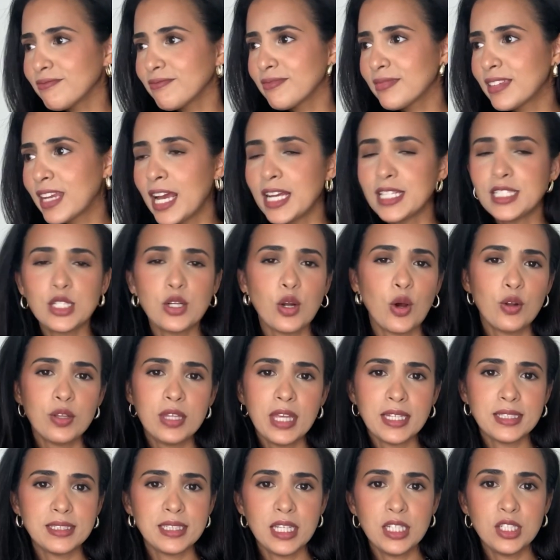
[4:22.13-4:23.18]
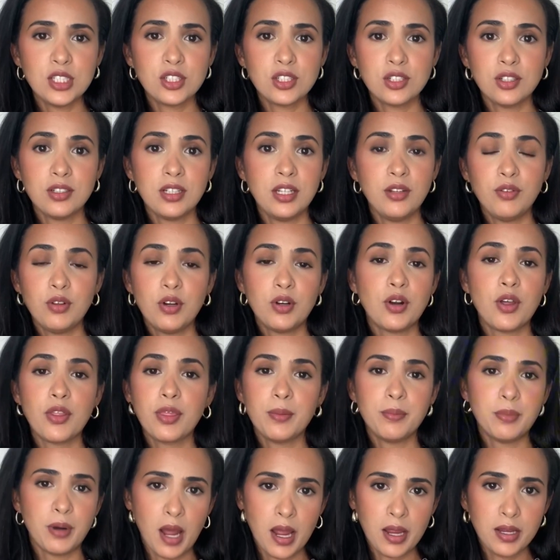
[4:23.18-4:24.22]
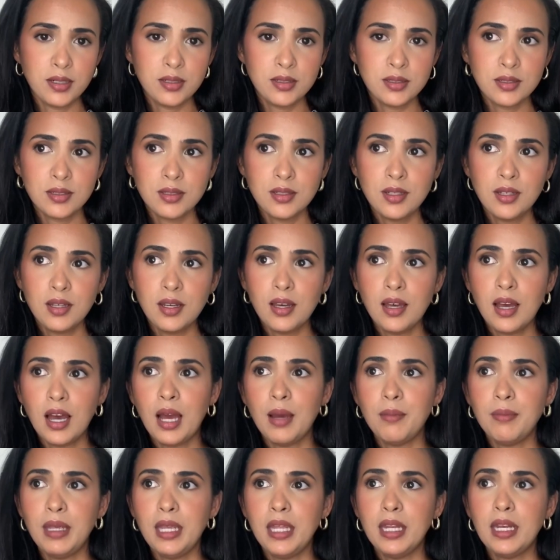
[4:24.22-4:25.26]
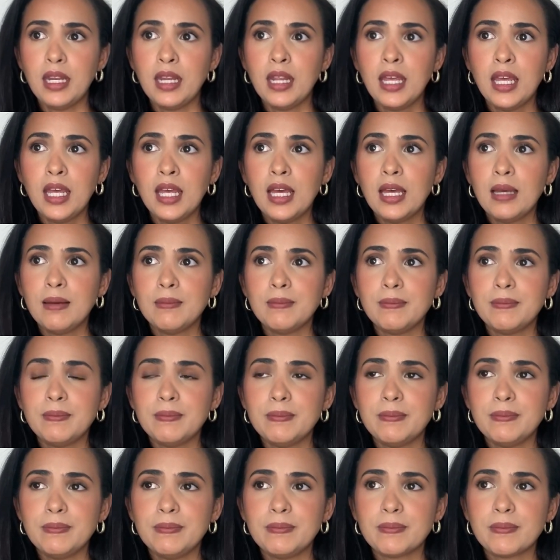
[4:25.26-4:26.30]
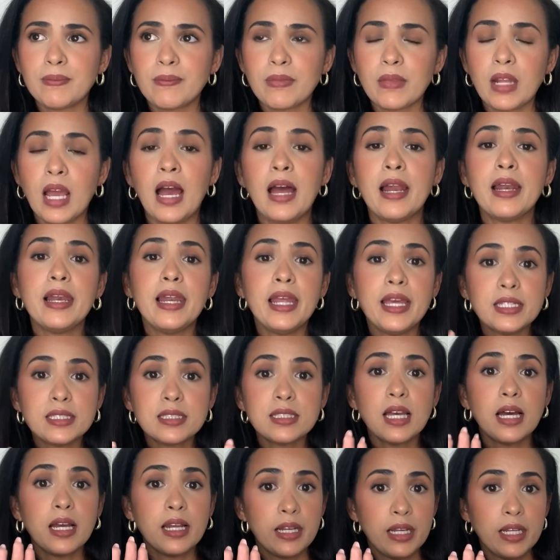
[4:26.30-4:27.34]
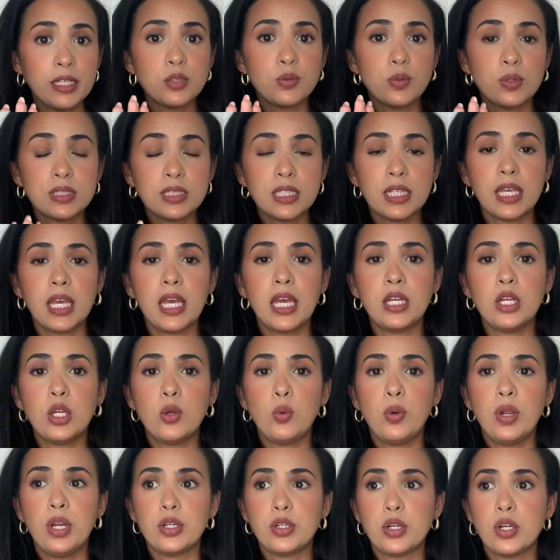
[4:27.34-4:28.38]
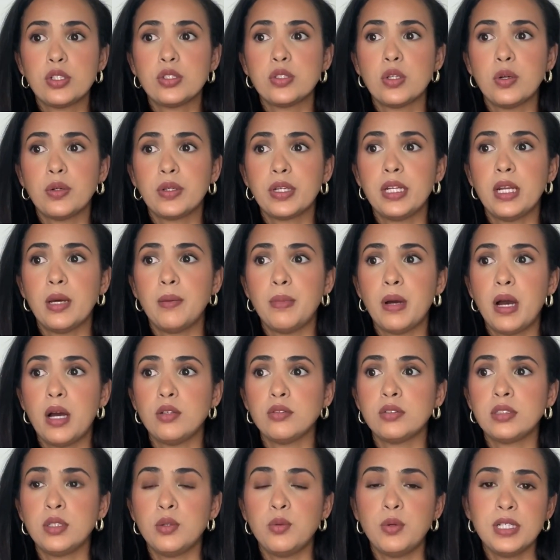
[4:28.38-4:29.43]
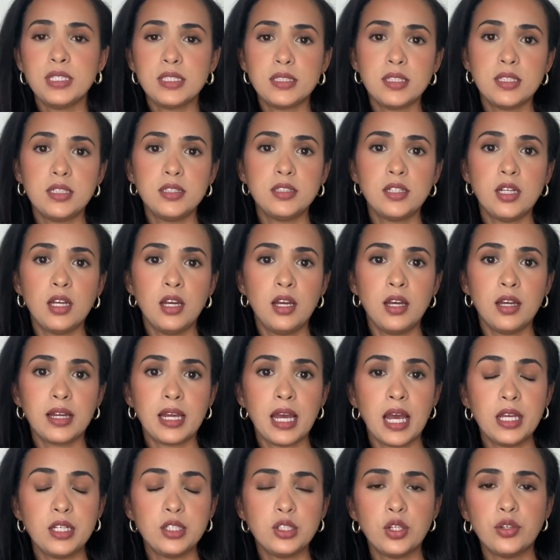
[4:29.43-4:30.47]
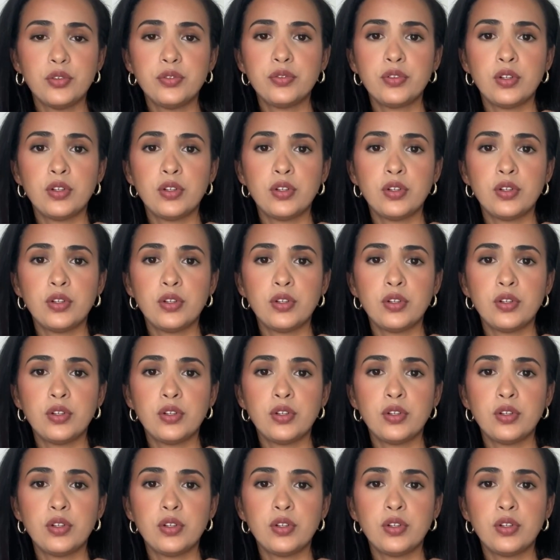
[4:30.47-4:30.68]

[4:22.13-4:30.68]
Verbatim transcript: catching all the attention if you're not the bride? I mean, unless once again we are not talking about Western kind of